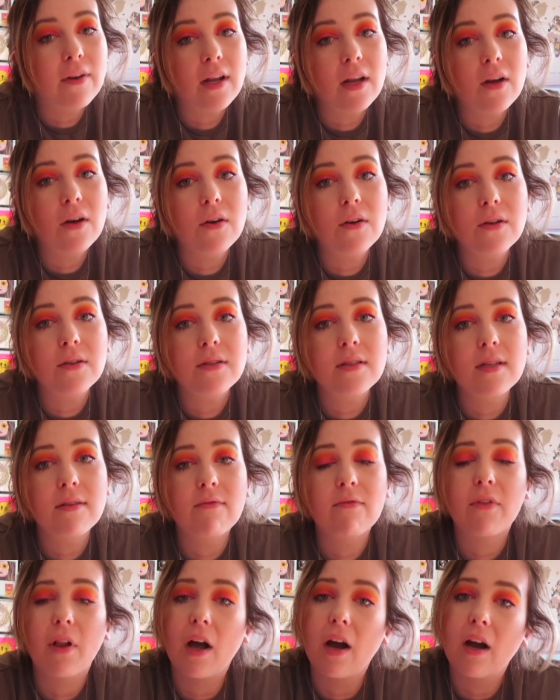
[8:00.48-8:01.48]
videos
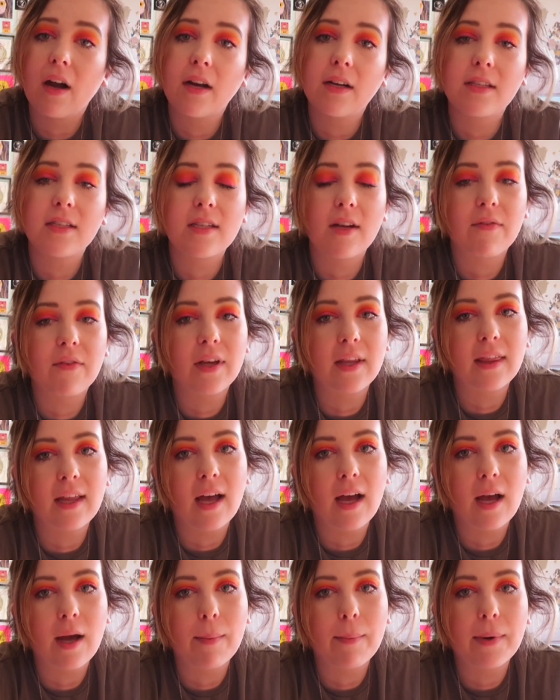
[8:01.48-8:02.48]
and vlog and stuff like
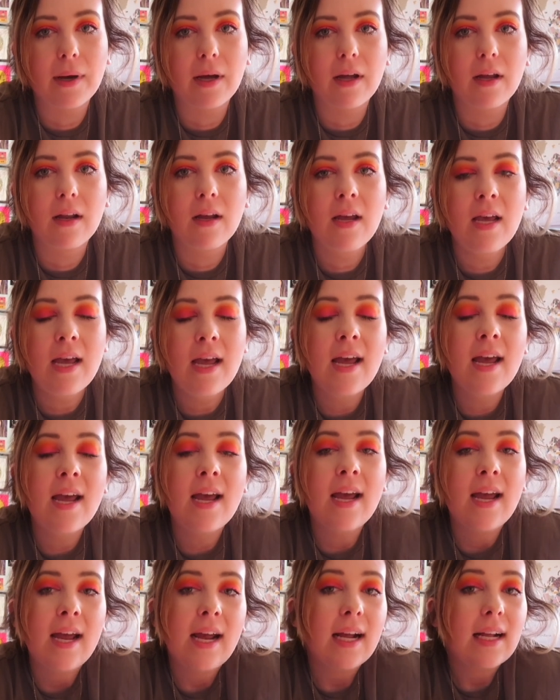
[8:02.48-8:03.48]
that, but
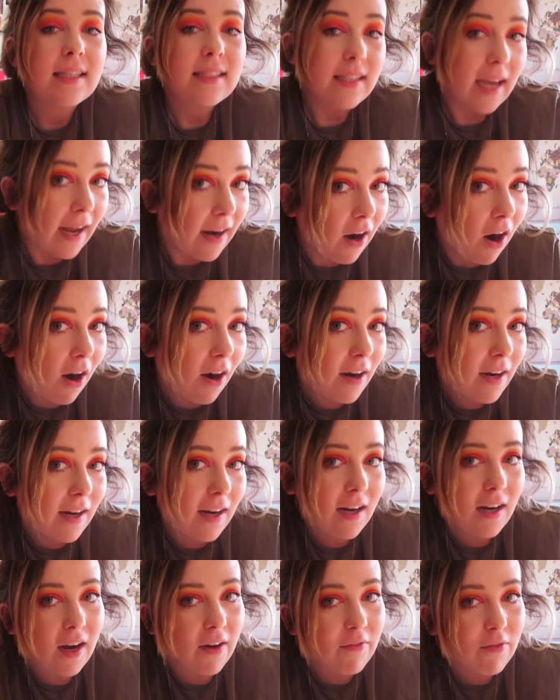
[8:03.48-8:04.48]
it's kind of hard
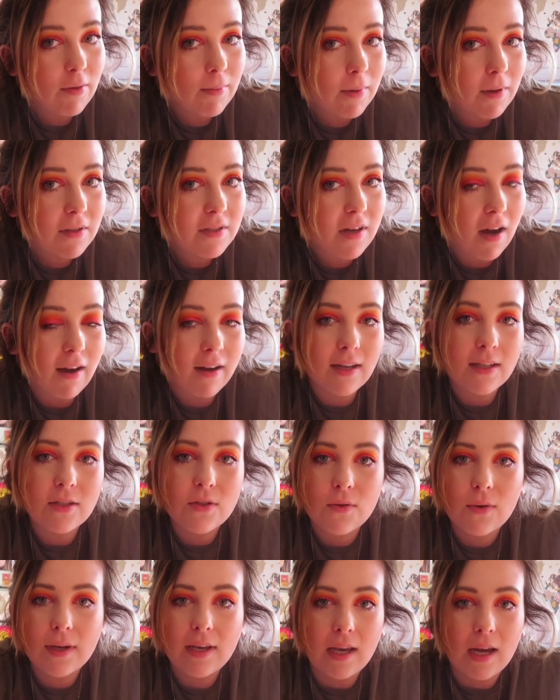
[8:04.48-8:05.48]
getting comfortable talking
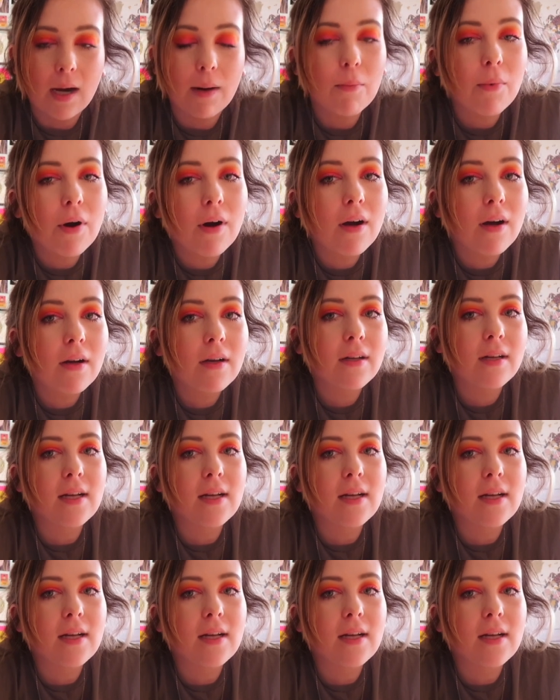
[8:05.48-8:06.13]
to a camera.